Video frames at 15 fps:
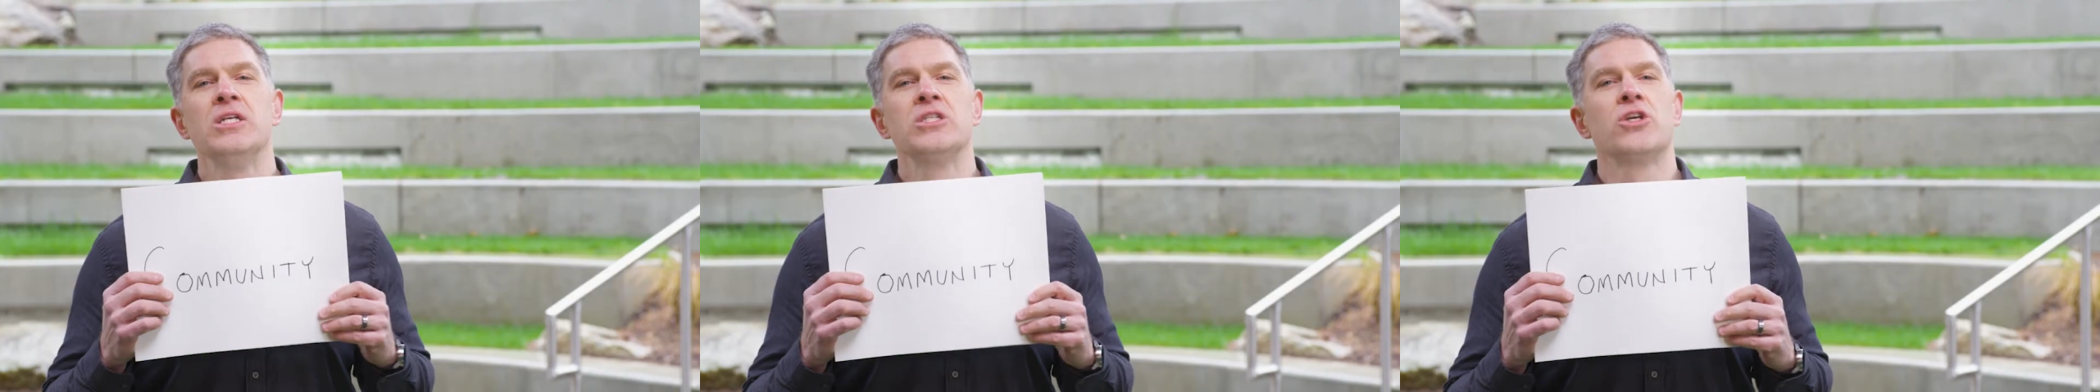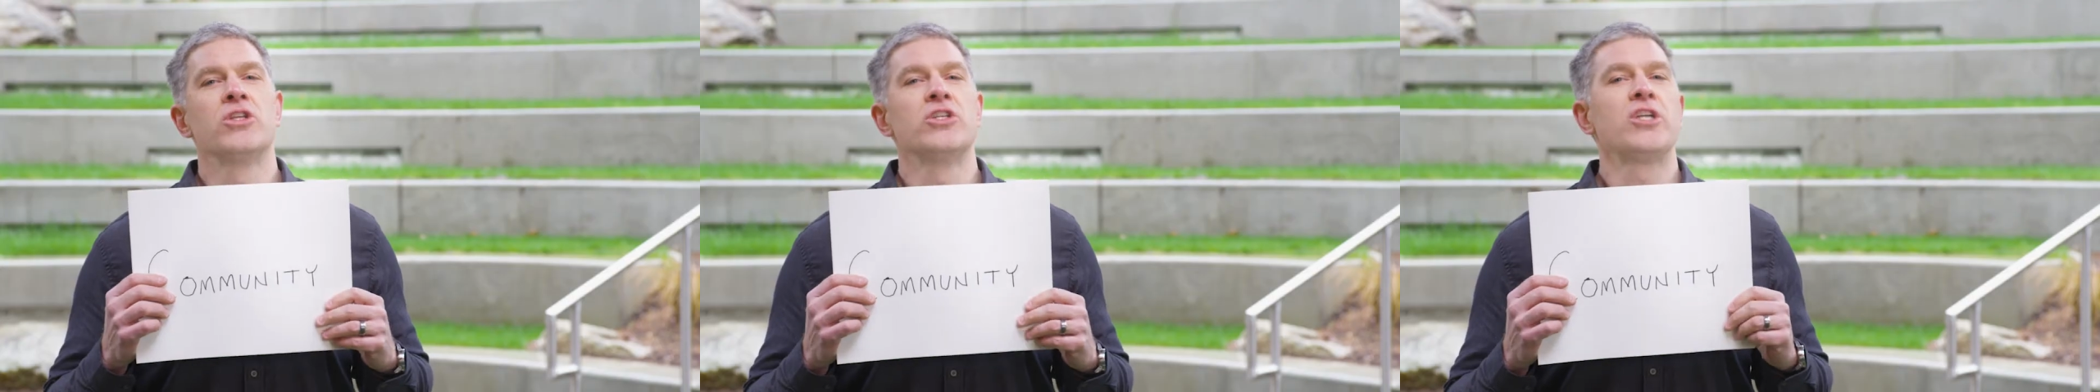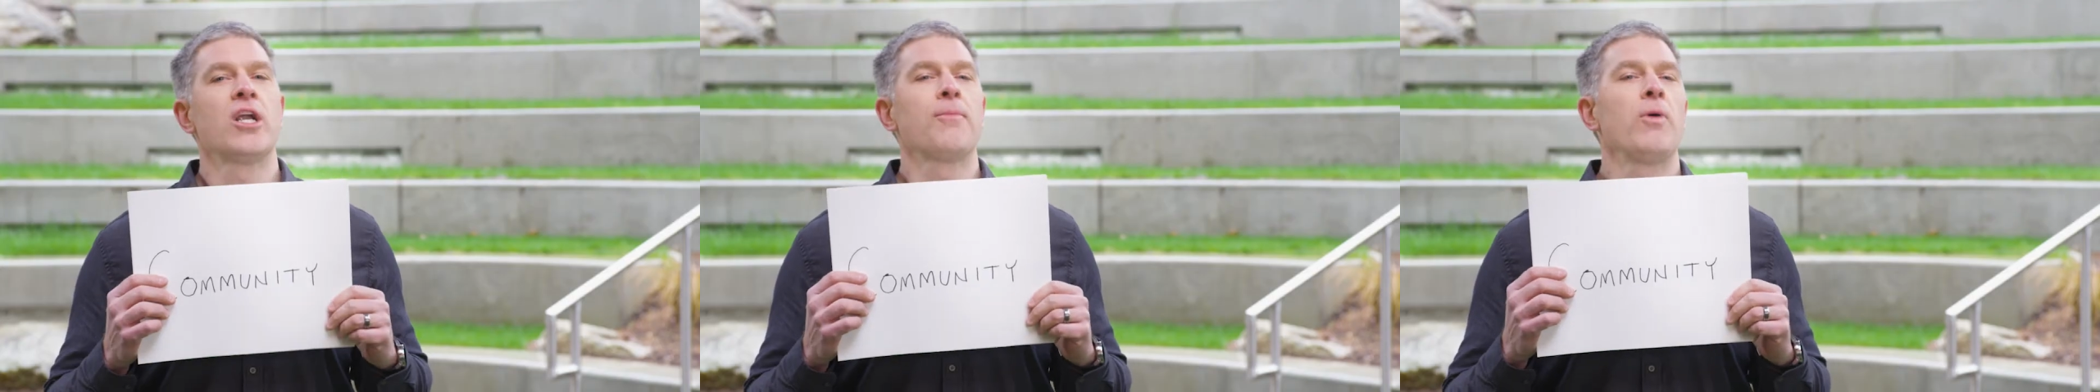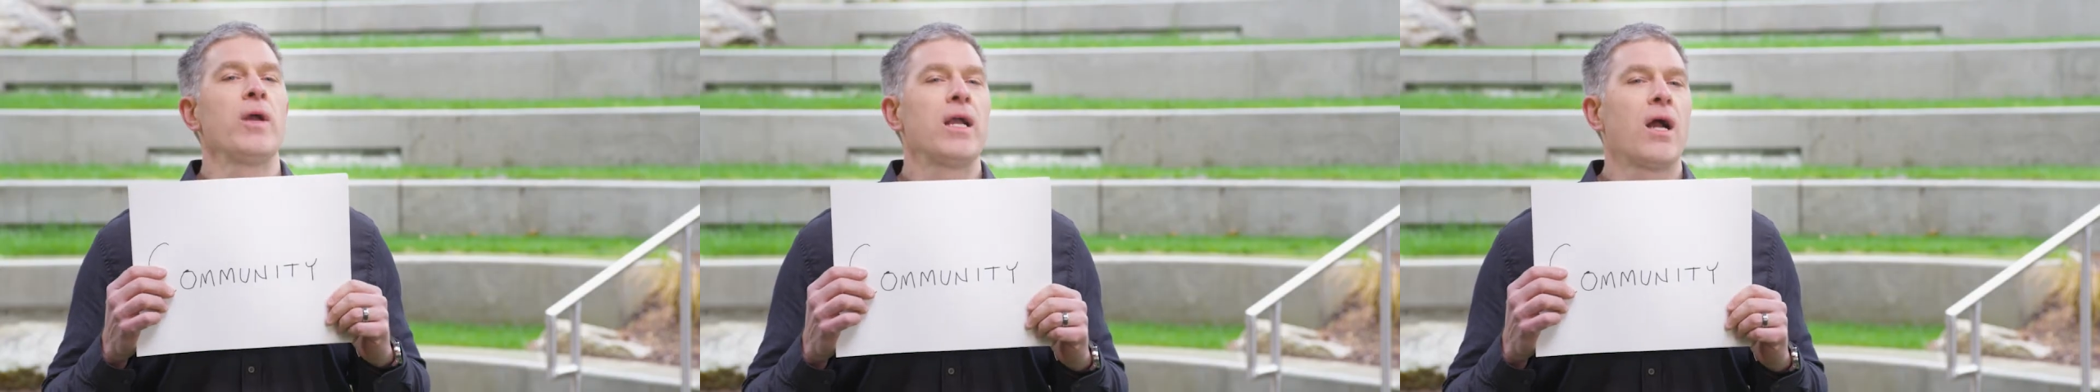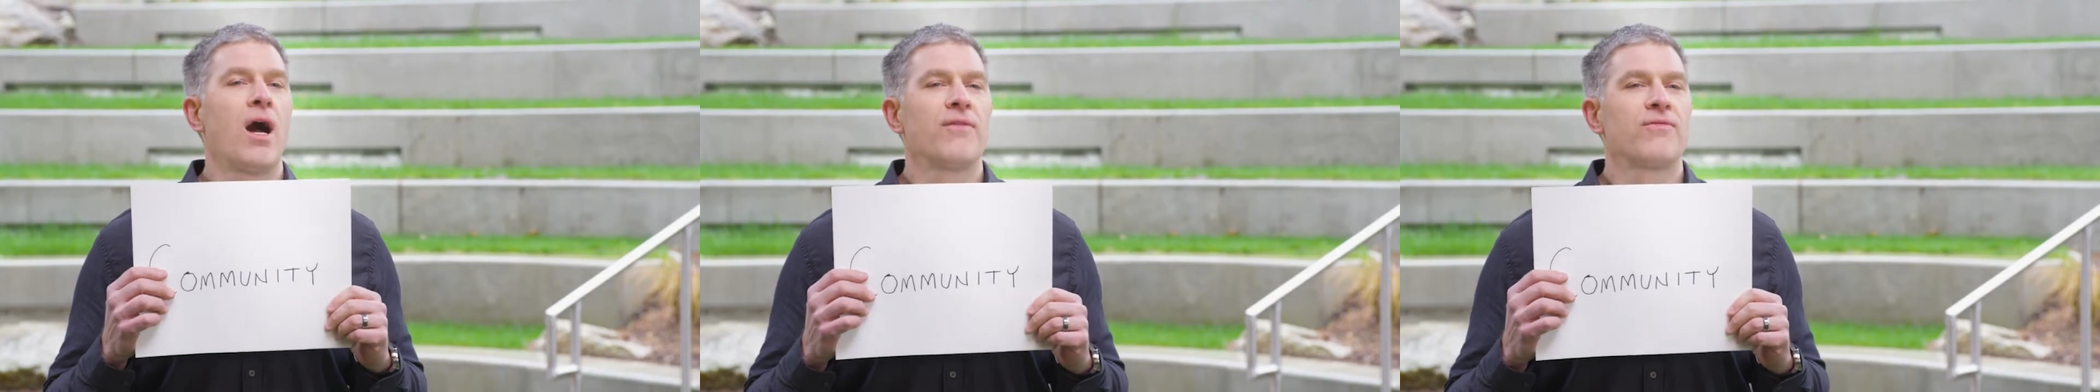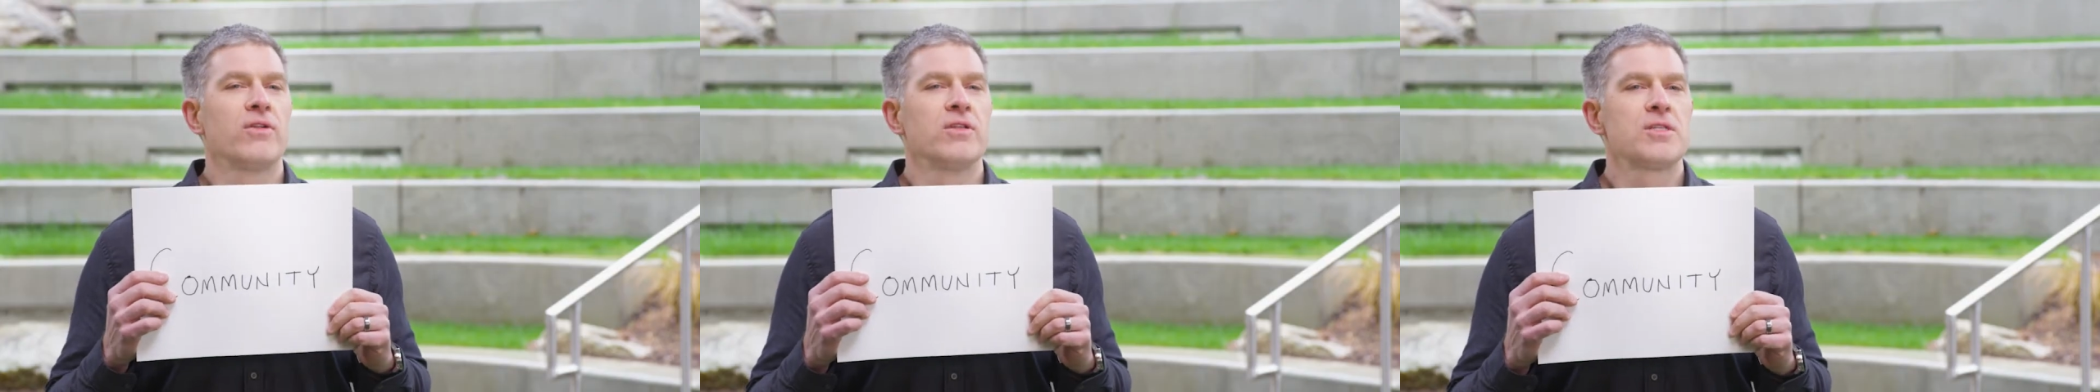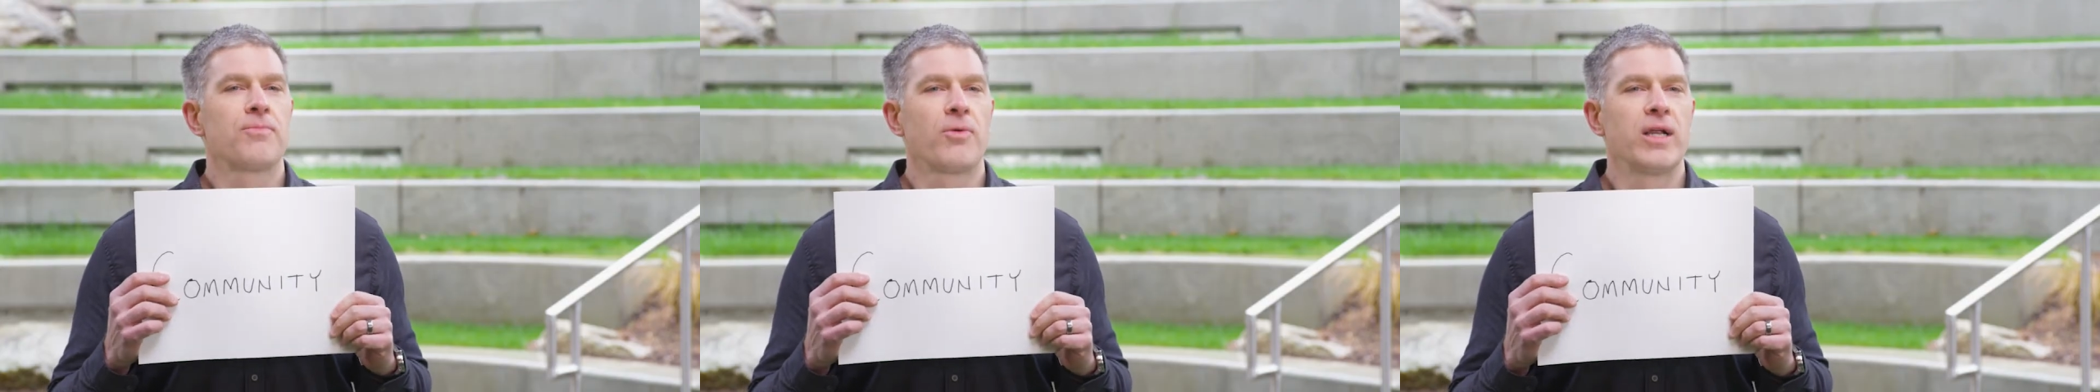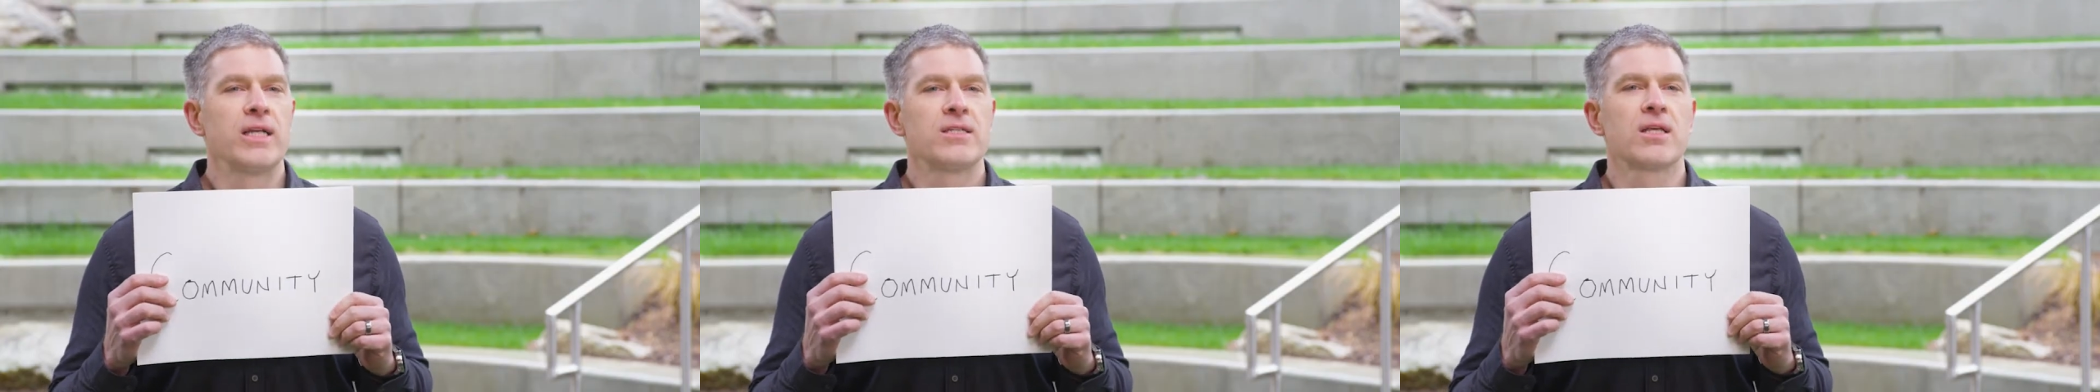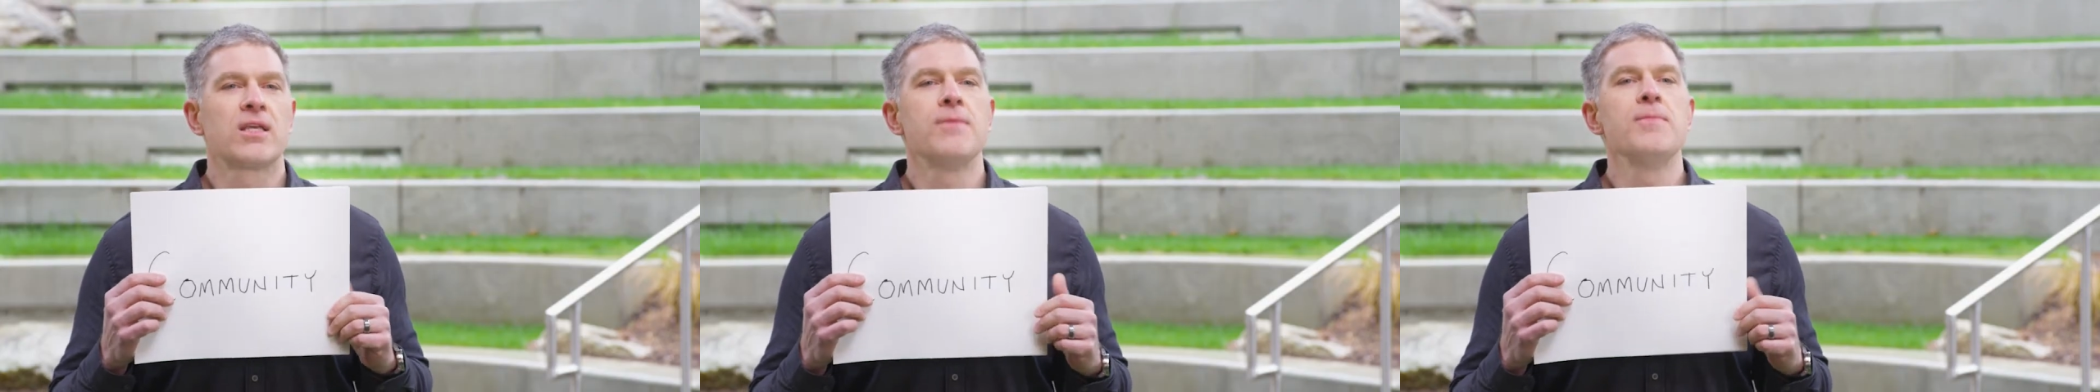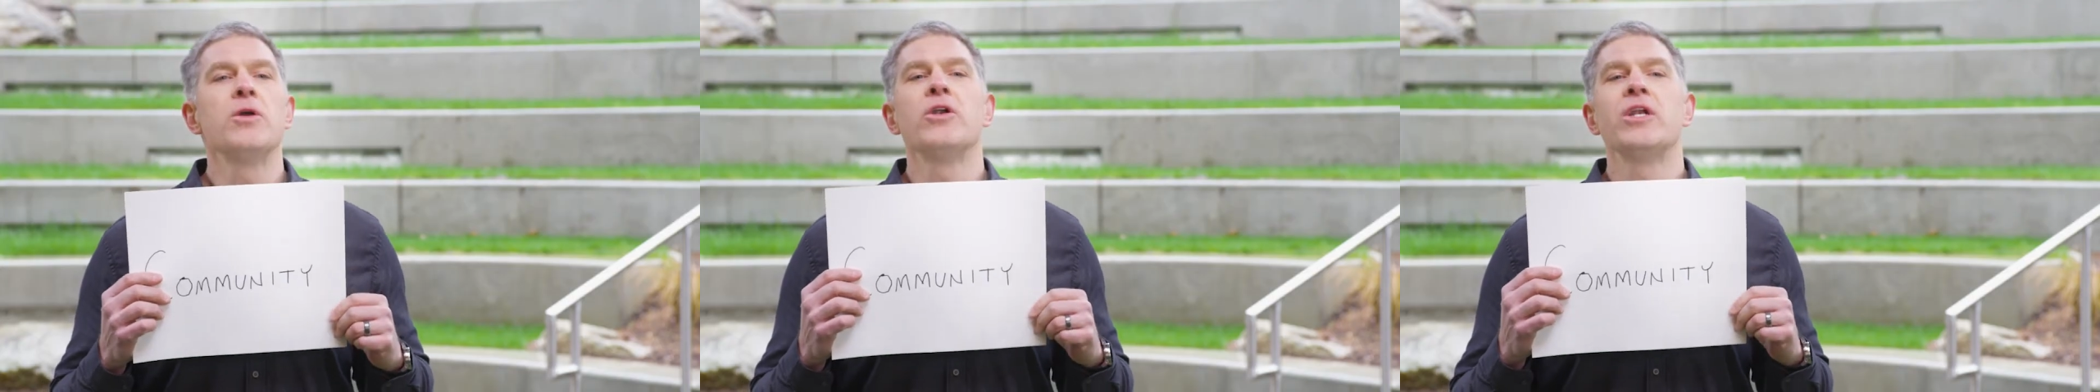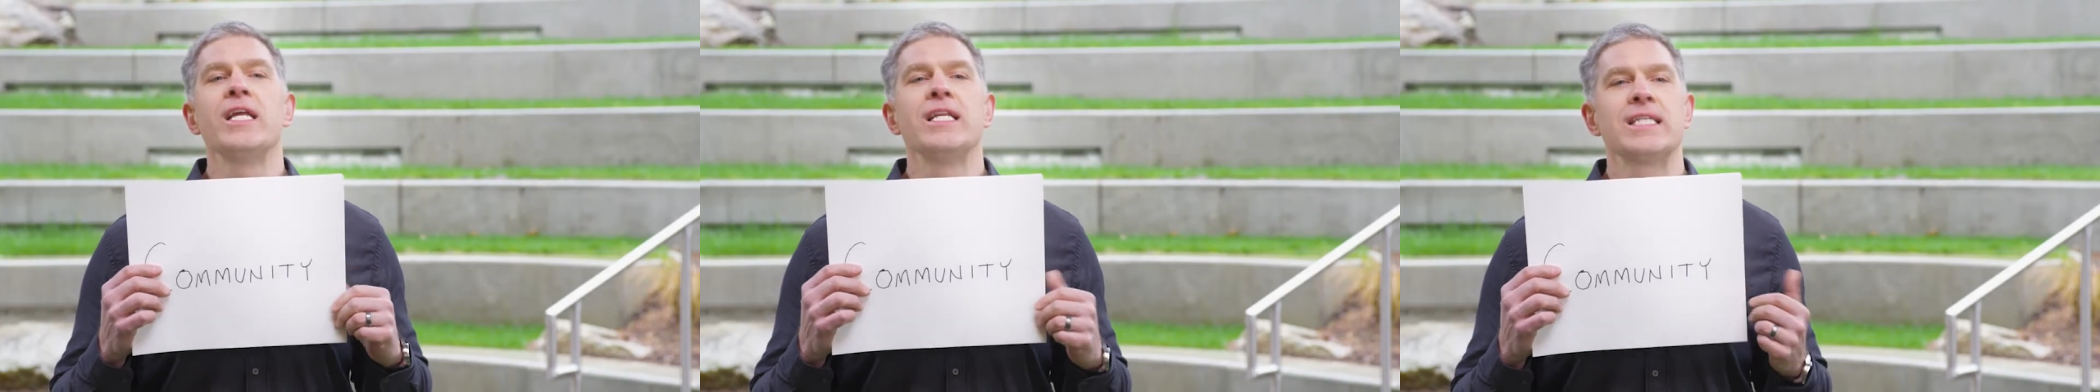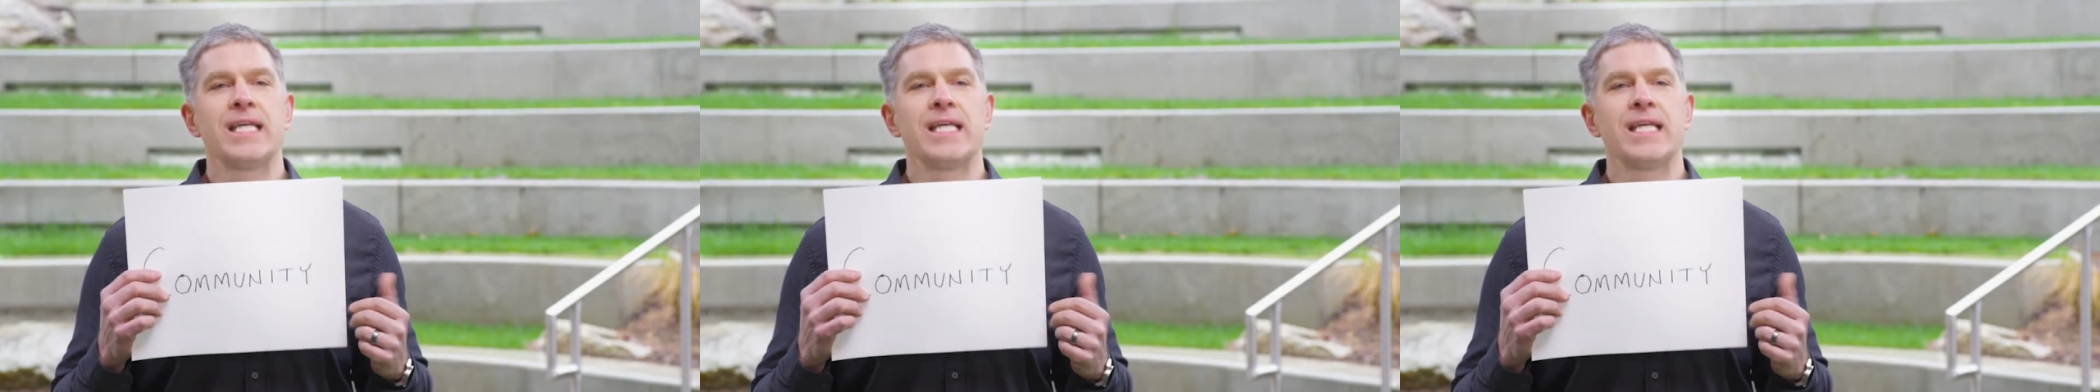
So the SharePoint conference brings the community